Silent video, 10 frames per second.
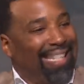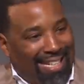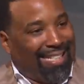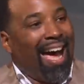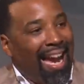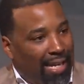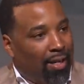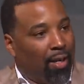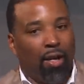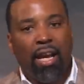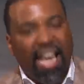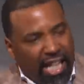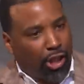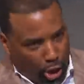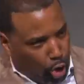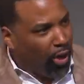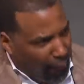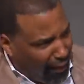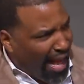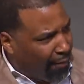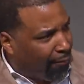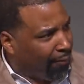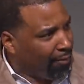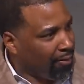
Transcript: desire, it's a tree of life.